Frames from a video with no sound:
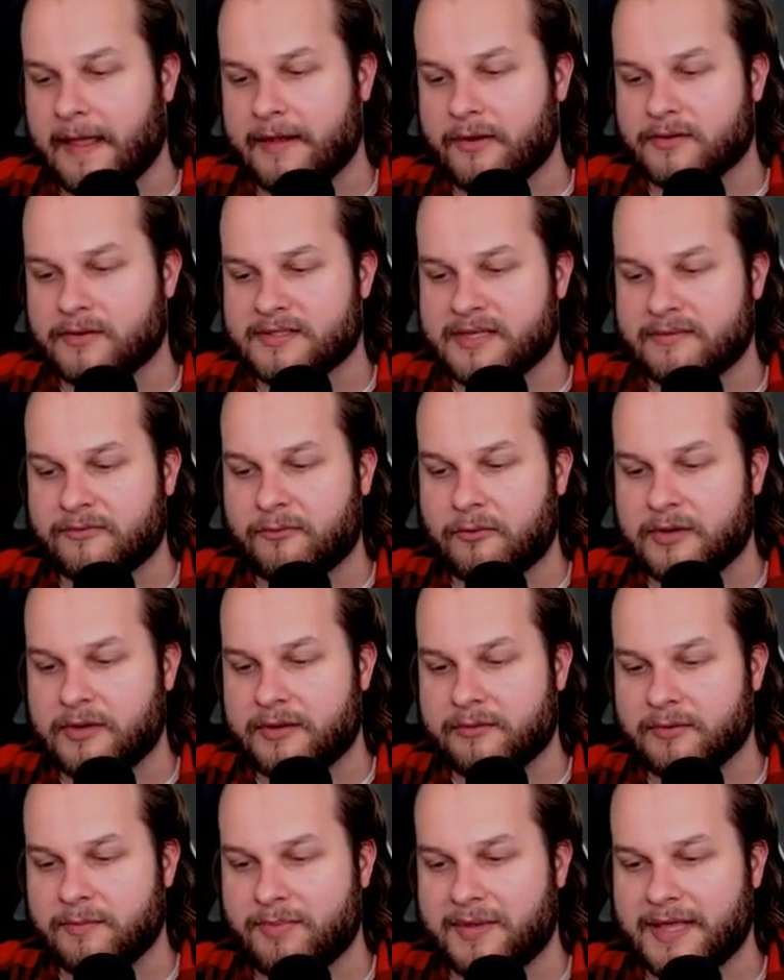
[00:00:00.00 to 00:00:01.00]
I know it's
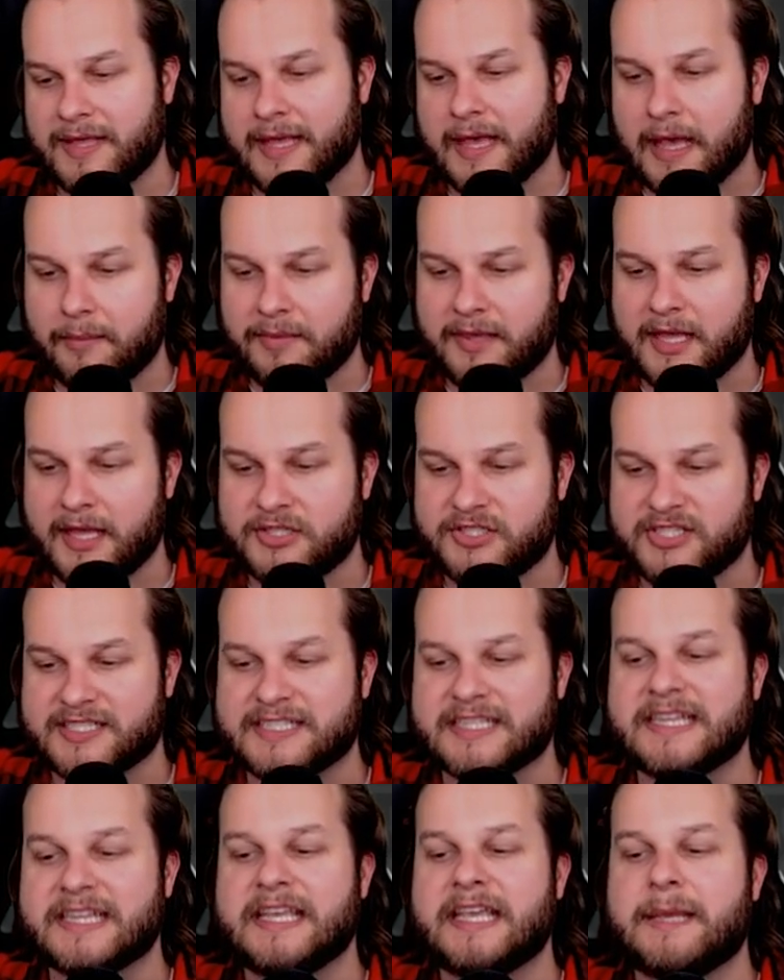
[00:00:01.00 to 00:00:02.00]
11:43 p.m. Get you
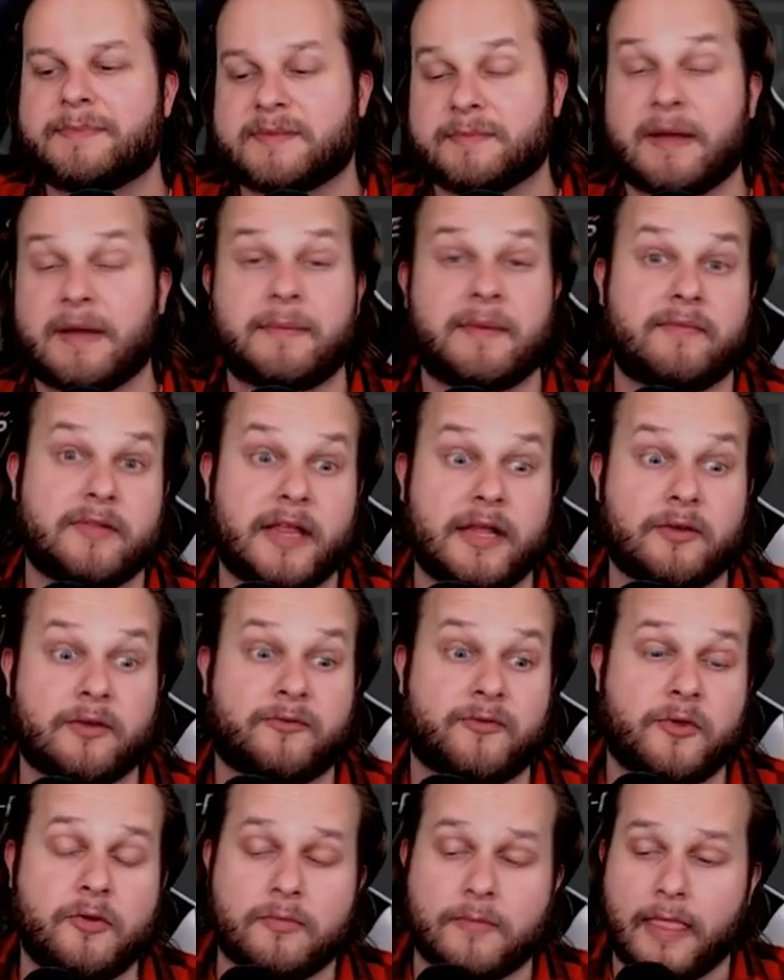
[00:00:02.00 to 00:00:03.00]
sleep. It Might be even later
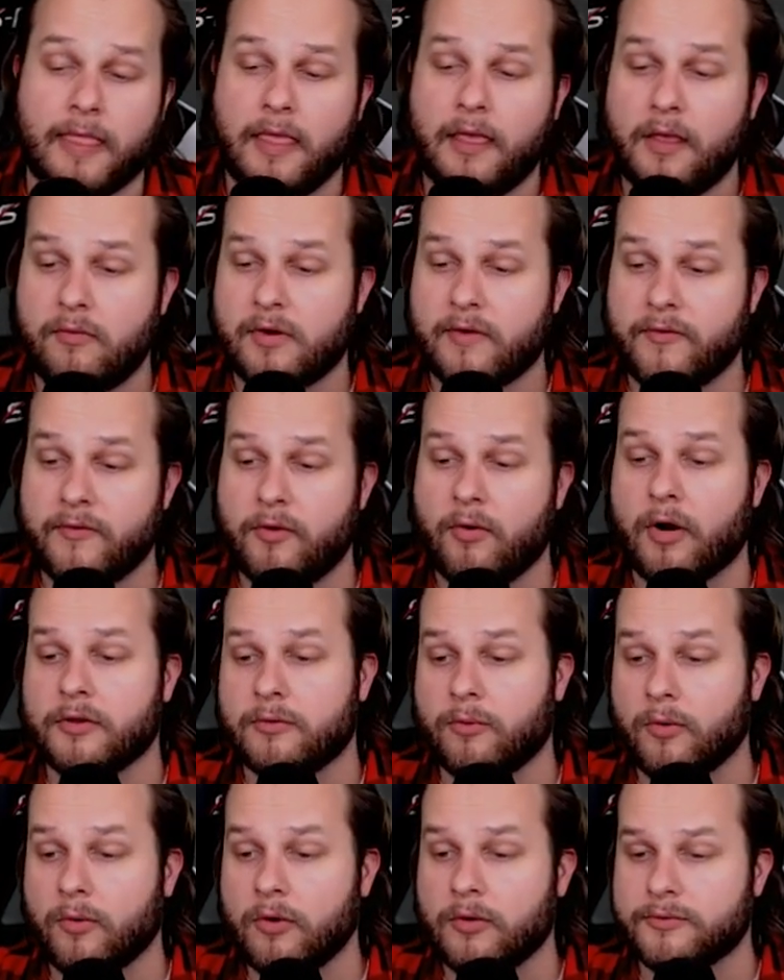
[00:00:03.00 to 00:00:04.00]
for you, wherever you are in
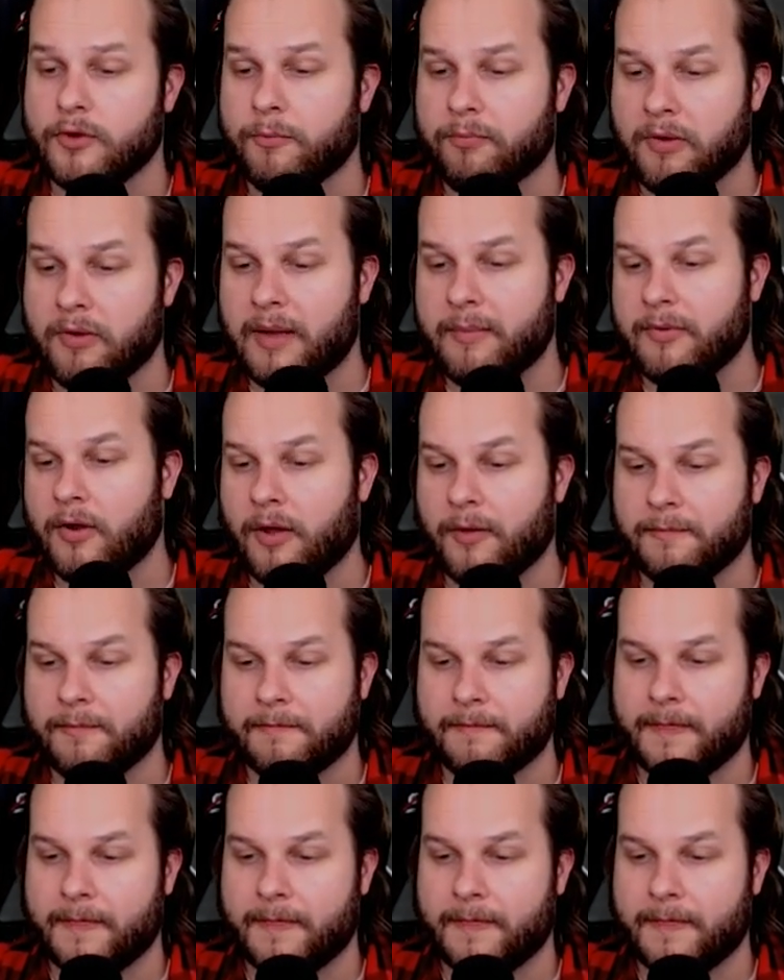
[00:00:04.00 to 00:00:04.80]
the world. No problem at all.